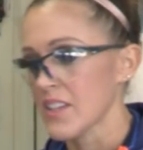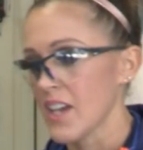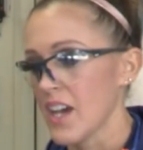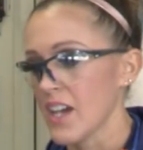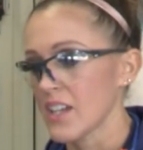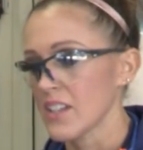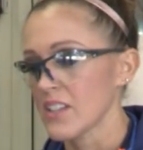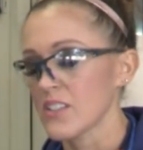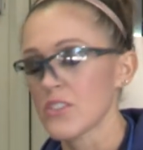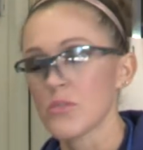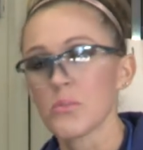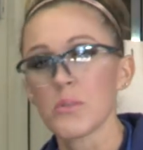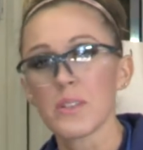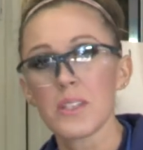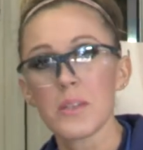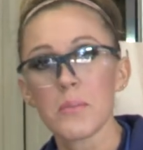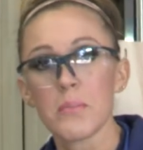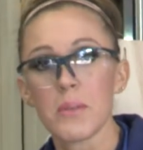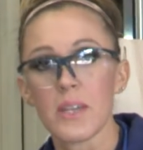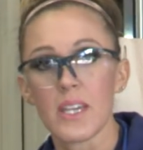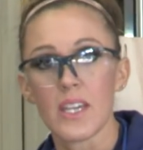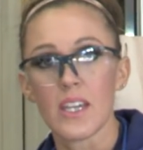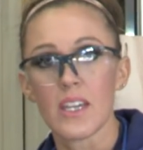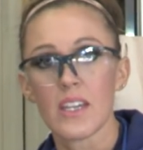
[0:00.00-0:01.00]
that it's
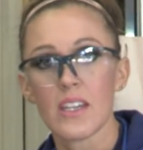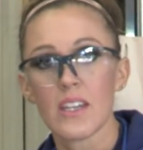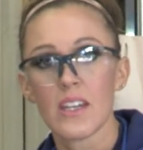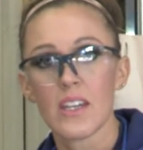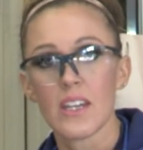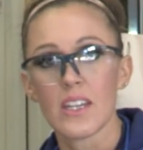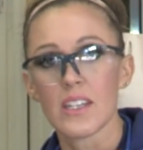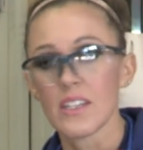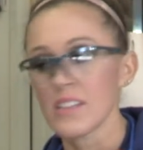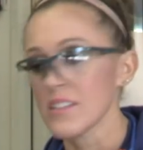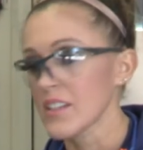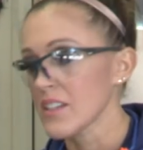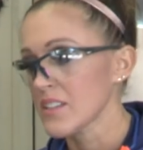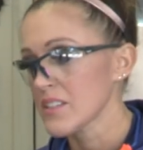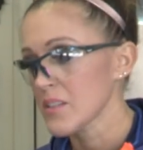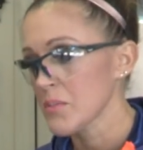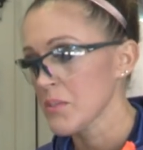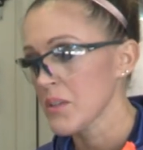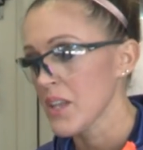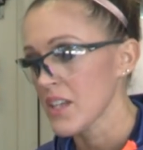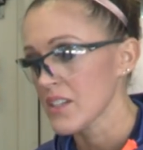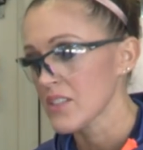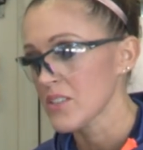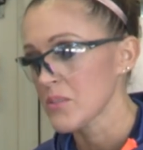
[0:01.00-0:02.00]
really big and it
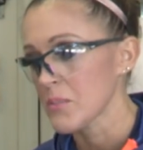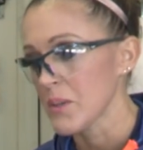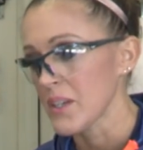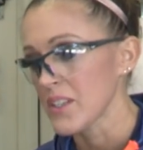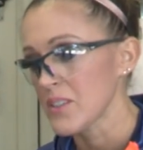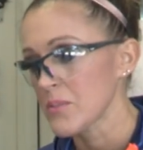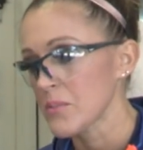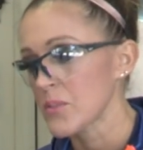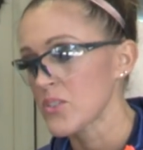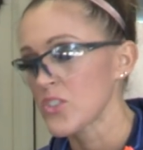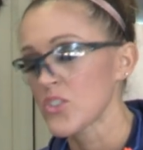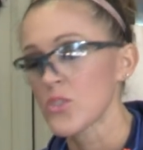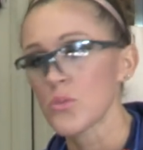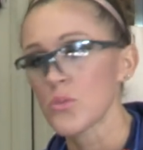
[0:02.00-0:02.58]
takes up a lot of space, but